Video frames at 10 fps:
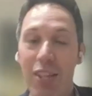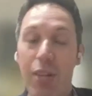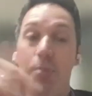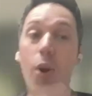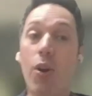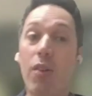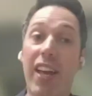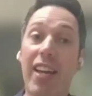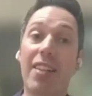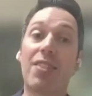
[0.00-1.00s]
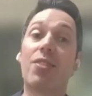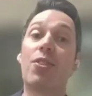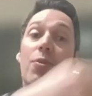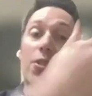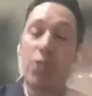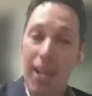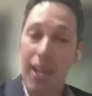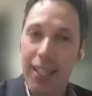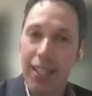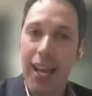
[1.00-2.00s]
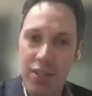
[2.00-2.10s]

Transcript: they're motivated to reject the